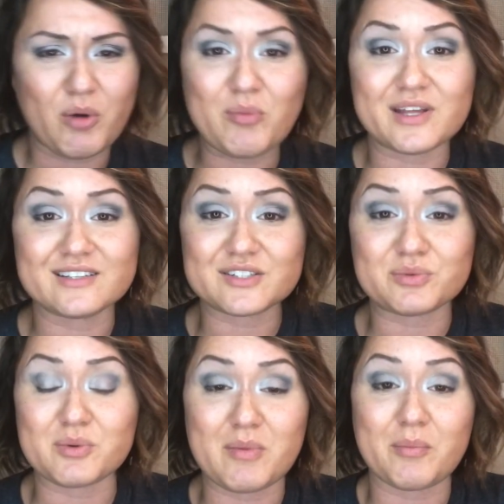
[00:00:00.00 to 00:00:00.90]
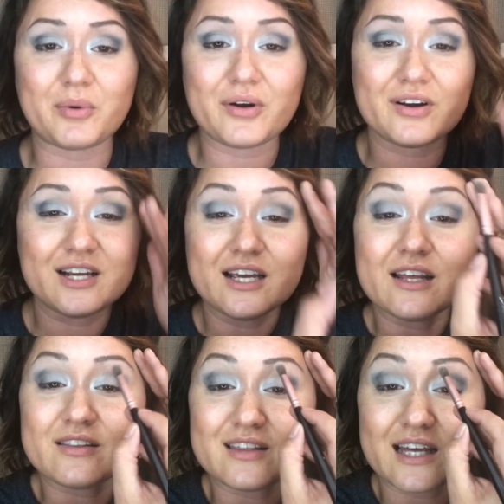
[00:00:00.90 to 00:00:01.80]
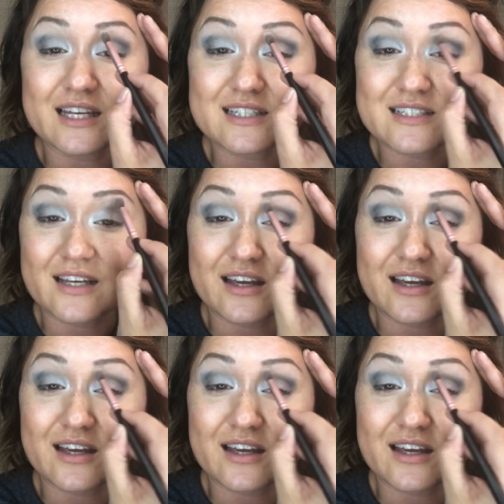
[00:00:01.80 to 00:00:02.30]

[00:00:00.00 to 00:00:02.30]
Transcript: a moment to remember that